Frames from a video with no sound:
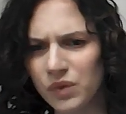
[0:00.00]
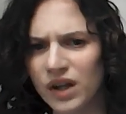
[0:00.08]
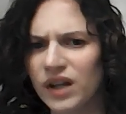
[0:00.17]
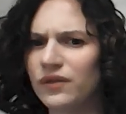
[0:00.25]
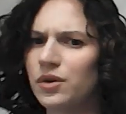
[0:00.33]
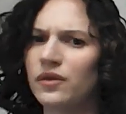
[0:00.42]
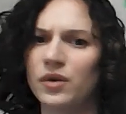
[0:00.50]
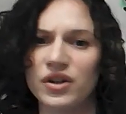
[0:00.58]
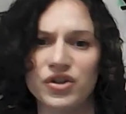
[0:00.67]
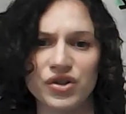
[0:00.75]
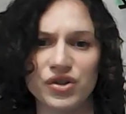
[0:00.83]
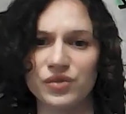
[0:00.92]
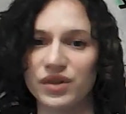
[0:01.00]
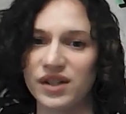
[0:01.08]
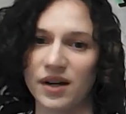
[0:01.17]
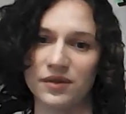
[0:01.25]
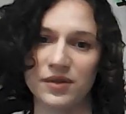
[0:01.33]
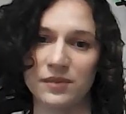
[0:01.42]
If you have questions, reach
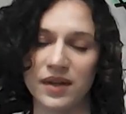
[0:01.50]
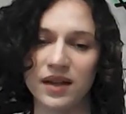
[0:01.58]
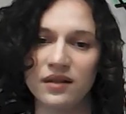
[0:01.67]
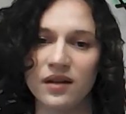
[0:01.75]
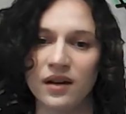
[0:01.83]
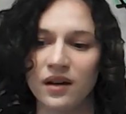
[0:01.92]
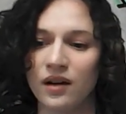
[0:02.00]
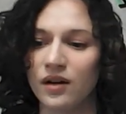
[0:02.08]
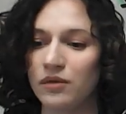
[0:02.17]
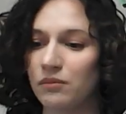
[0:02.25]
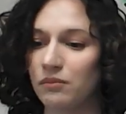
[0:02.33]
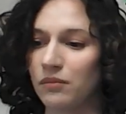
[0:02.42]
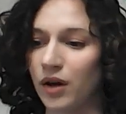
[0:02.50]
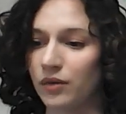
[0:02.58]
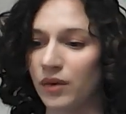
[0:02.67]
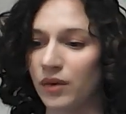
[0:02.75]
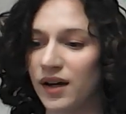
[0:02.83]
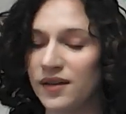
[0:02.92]
out to me.
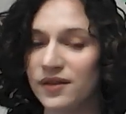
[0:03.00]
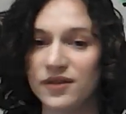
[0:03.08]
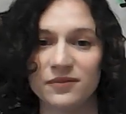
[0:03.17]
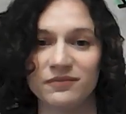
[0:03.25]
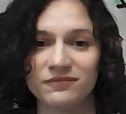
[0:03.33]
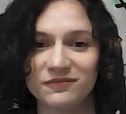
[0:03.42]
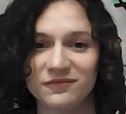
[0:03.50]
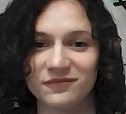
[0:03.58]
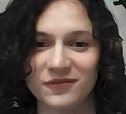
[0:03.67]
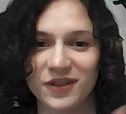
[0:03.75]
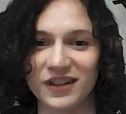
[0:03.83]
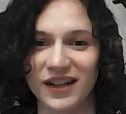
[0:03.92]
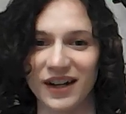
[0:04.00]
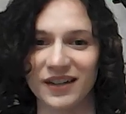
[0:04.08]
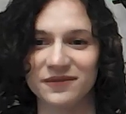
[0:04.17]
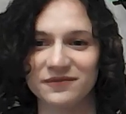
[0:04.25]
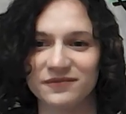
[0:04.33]
Otherwise, good luck.